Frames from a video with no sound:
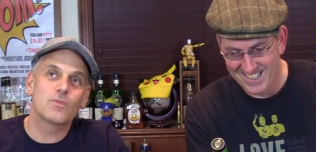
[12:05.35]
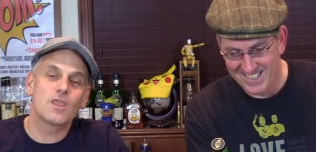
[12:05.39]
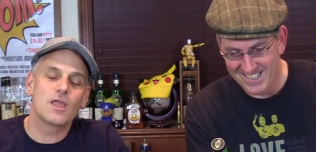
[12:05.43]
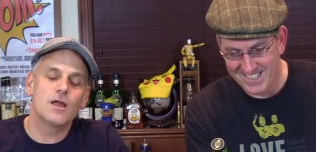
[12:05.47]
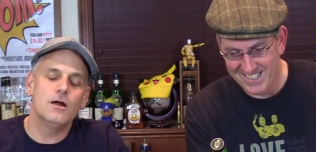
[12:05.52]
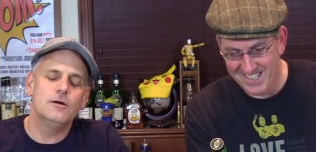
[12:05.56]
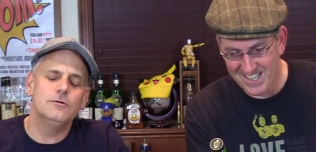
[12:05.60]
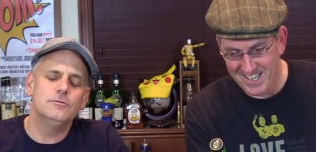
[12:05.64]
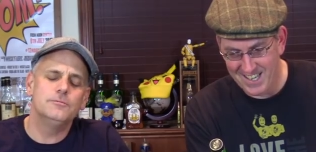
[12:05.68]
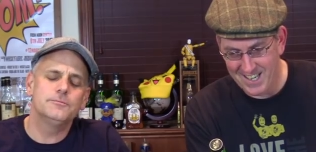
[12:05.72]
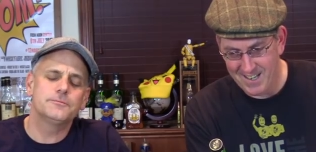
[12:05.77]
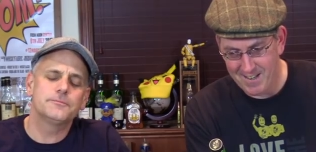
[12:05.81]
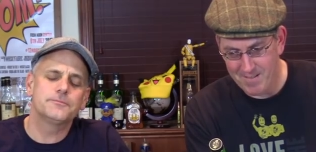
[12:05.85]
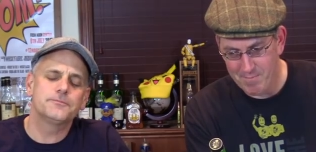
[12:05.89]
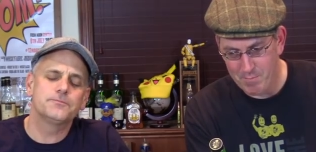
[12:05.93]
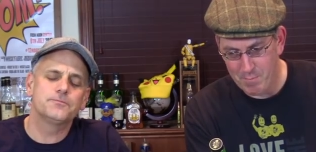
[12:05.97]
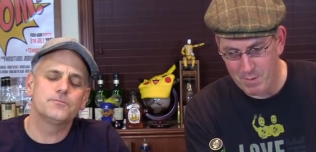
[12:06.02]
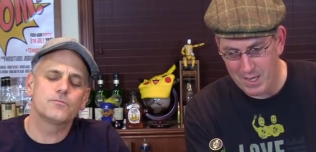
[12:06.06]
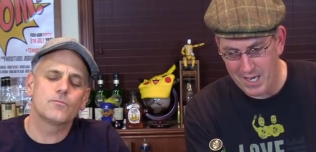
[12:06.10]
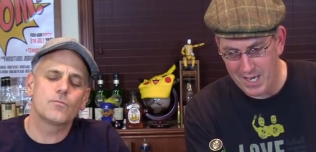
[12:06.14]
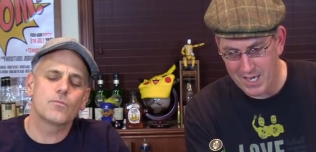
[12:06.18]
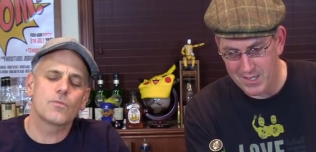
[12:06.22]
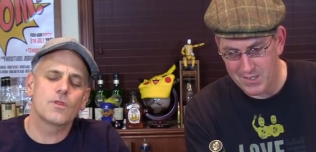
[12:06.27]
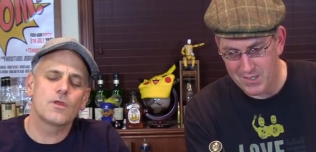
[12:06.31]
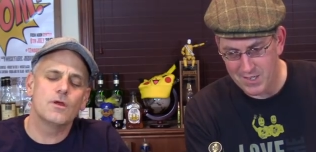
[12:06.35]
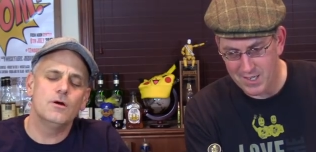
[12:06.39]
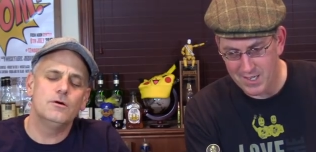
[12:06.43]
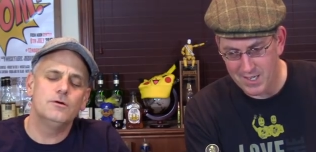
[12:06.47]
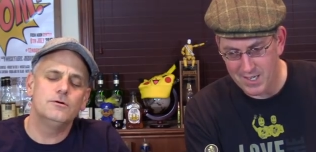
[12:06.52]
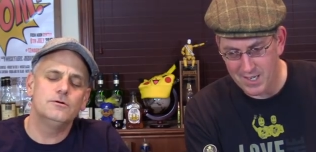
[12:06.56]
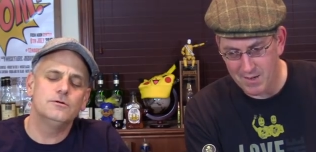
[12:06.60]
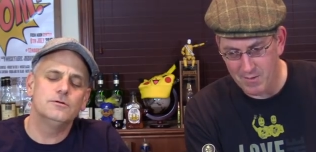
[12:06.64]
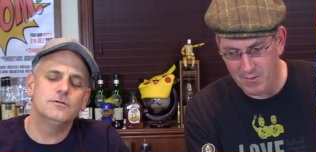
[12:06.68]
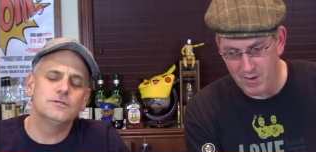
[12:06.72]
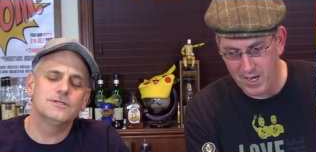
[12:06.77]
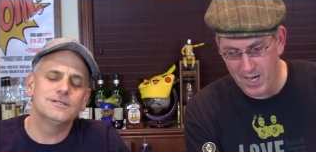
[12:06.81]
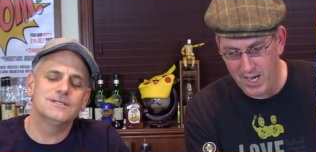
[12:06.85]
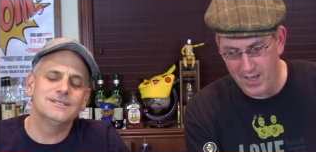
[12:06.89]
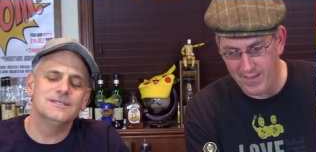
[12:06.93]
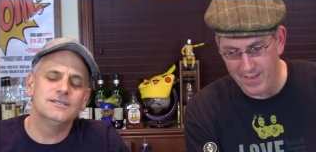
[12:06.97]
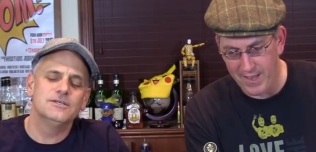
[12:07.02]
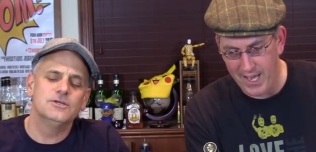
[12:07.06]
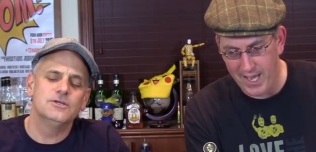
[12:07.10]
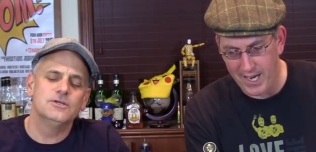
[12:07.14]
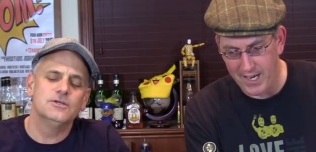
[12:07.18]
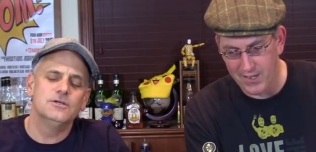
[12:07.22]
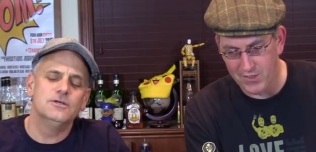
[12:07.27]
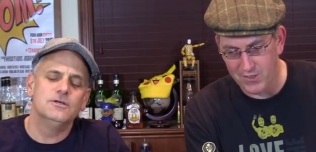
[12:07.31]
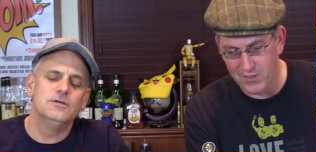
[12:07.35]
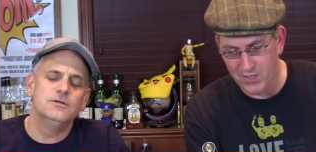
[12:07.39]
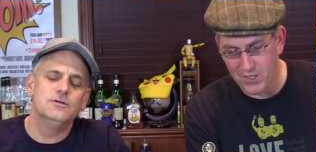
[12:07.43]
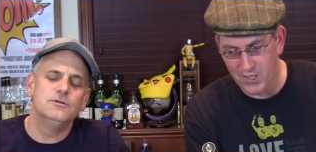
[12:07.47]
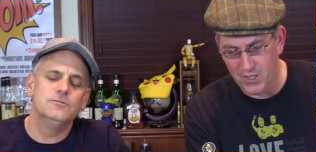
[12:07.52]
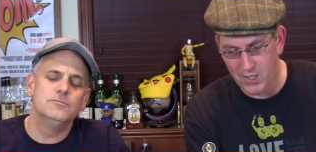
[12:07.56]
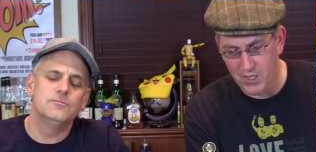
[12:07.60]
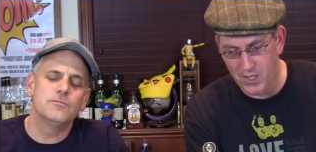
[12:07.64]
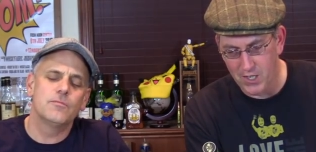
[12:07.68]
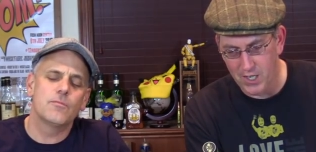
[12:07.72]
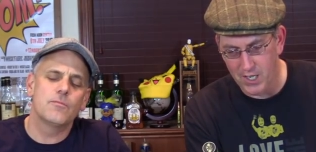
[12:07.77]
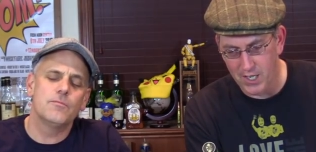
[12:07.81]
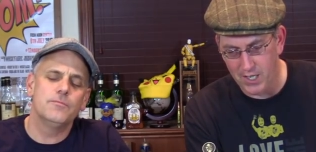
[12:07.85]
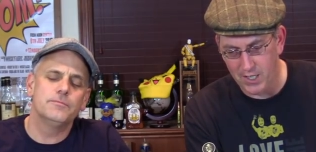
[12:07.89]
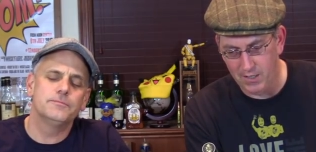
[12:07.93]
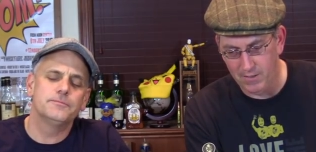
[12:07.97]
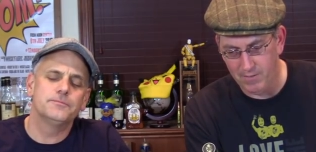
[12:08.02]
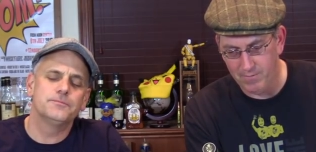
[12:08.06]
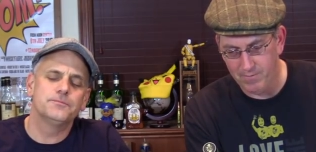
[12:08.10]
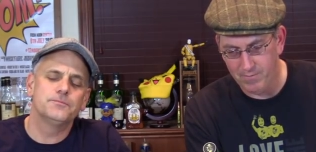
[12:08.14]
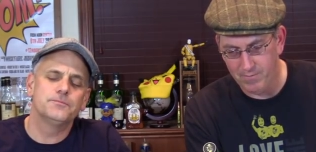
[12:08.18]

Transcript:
Speaker 1: same passion. Wow, that is good.